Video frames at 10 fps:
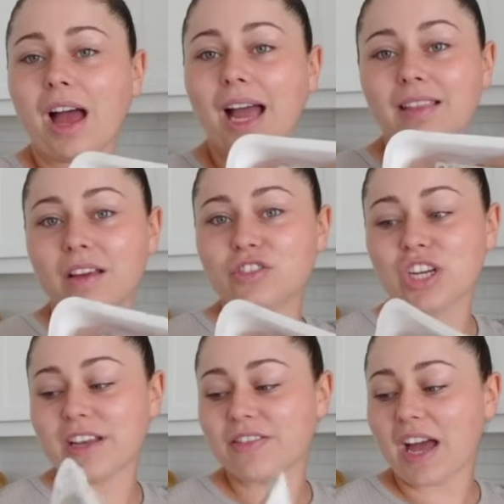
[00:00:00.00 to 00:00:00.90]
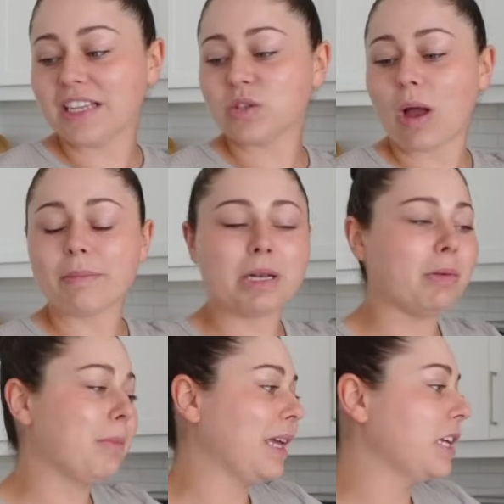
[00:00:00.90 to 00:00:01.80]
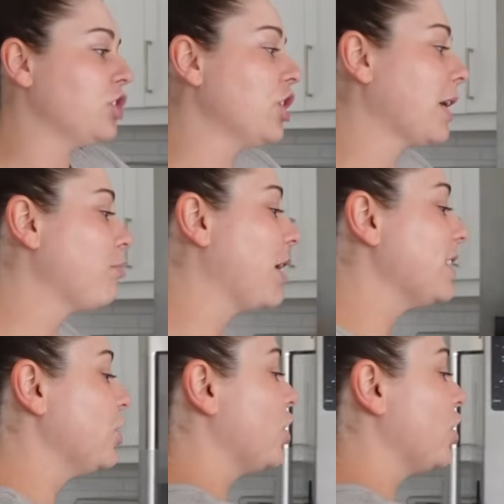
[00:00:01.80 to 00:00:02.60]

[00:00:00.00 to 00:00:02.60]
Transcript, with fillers: I love chicken thighs, so I'm gonna be making chicken breast and